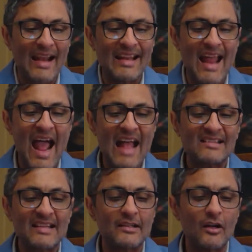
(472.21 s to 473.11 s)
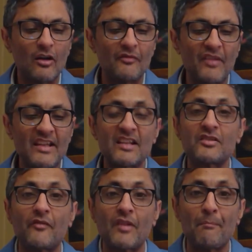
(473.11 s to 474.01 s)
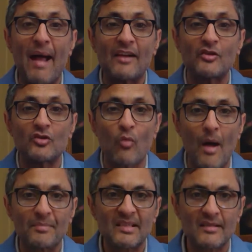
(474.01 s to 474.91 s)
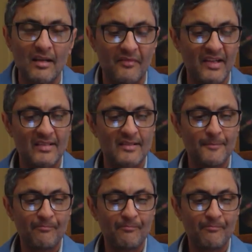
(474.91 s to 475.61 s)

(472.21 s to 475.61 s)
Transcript: enhancing the convenience of the battery swap service.